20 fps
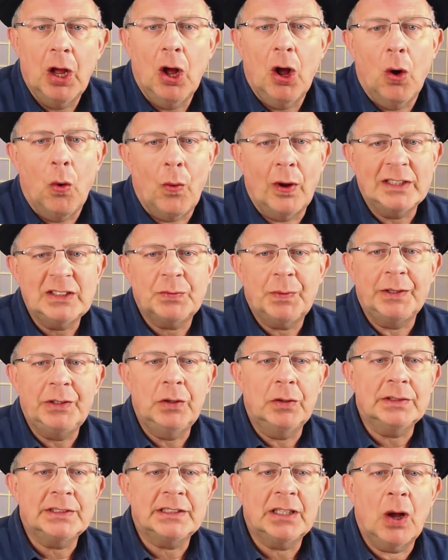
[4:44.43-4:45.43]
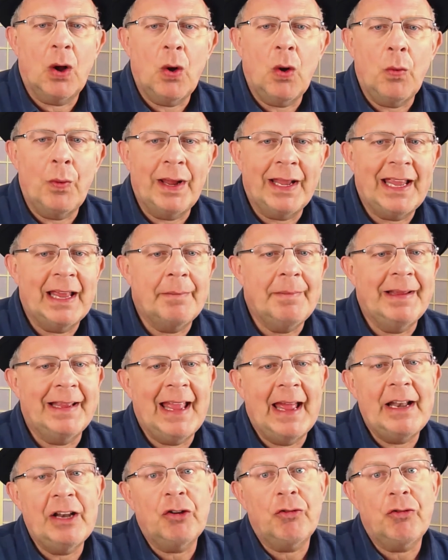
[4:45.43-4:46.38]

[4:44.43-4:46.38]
Once we do so, we can begin